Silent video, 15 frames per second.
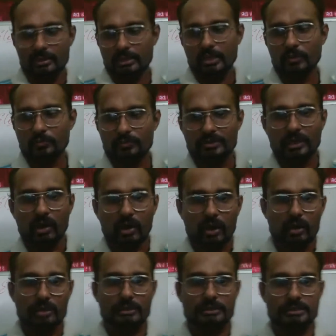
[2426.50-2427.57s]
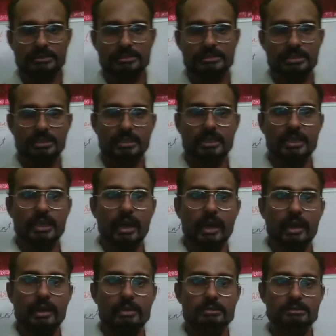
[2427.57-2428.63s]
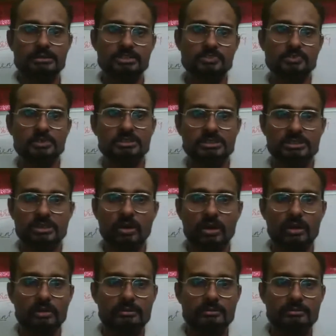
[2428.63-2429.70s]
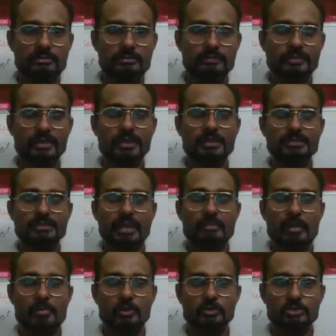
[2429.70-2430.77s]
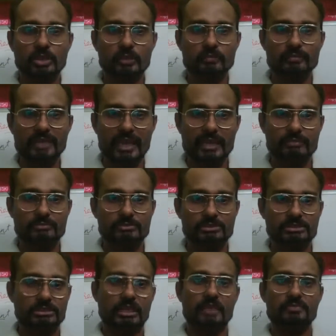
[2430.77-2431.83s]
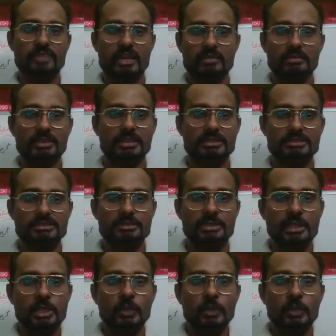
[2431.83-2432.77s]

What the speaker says: If all these three are switched on for the same amount of time, say 5 minutes,